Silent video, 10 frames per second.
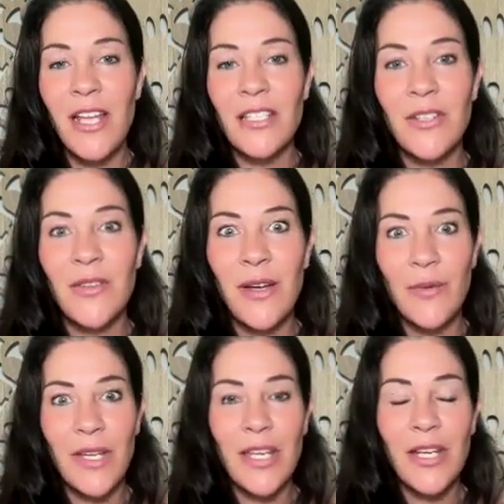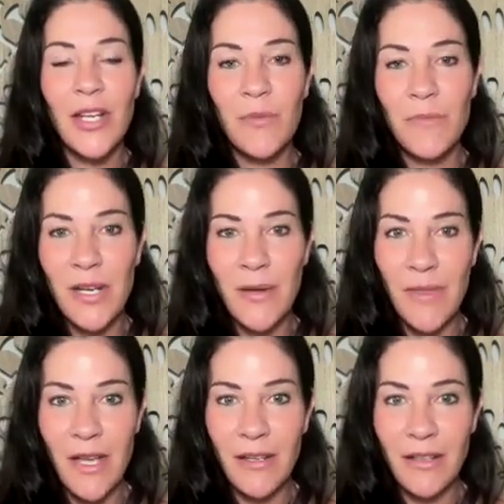so that we can open up
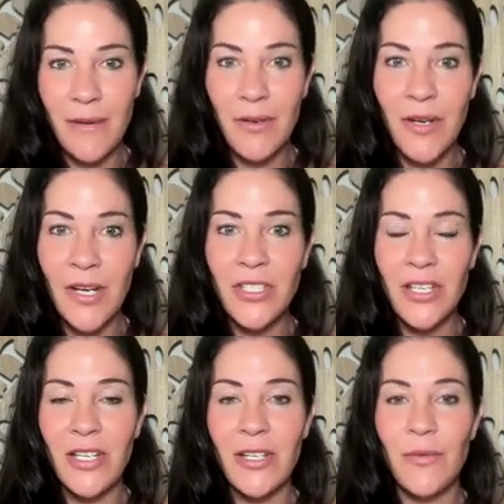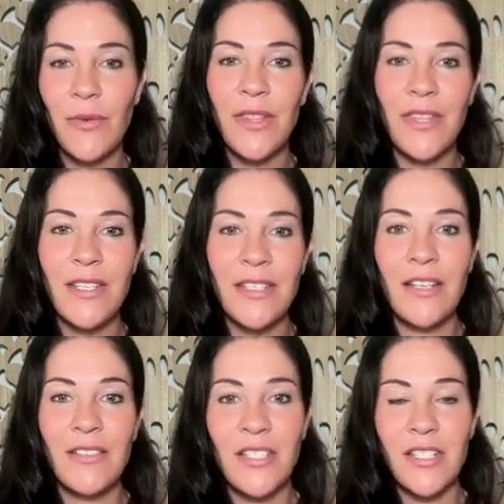that collaboration with the
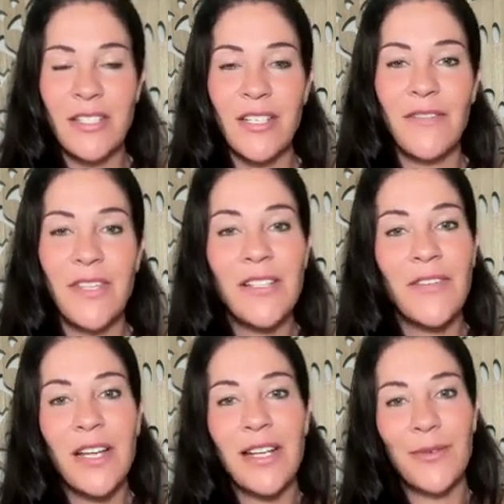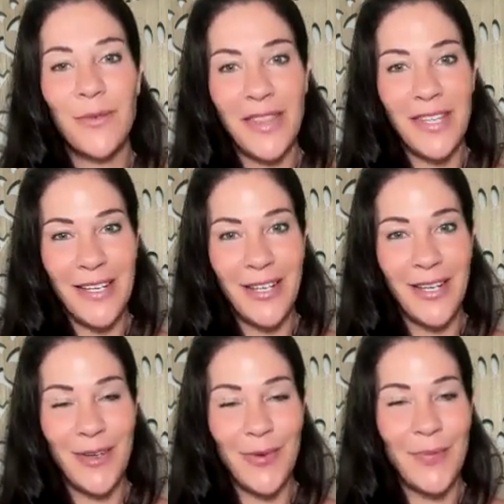intelligence of the divine within
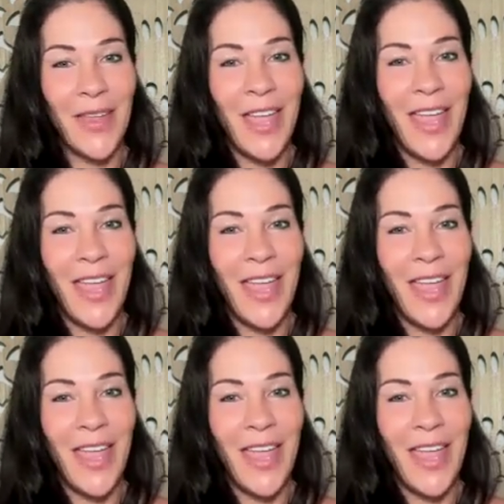you.